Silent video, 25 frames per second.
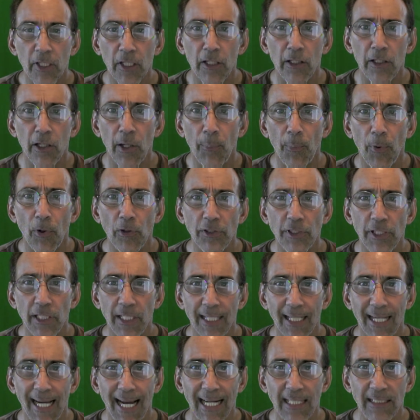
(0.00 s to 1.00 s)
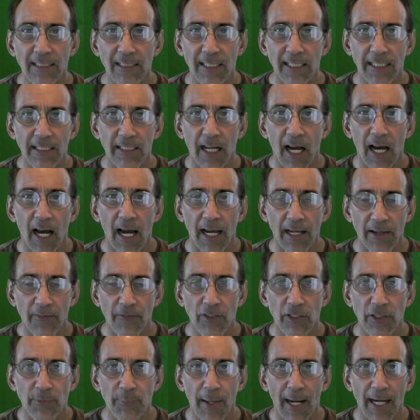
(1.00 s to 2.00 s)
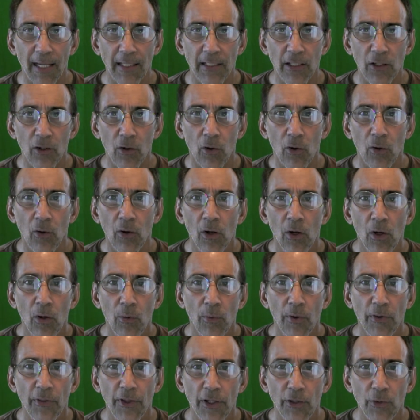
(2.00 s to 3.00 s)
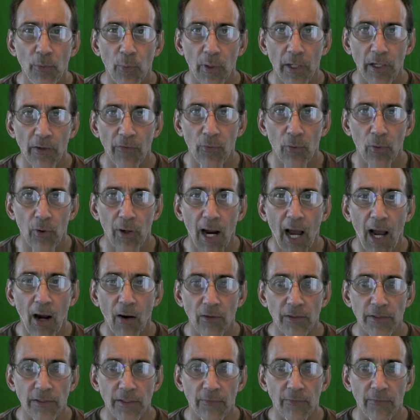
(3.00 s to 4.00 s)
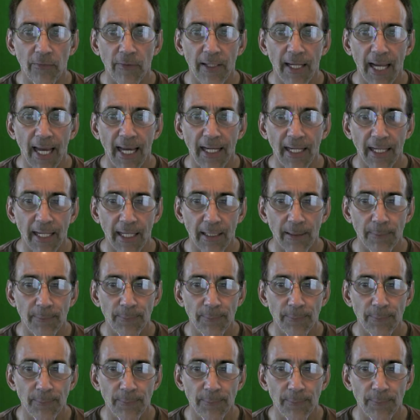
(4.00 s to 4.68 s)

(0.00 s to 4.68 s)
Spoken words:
that a person can actually die if it's bacterial within 24 hours of getting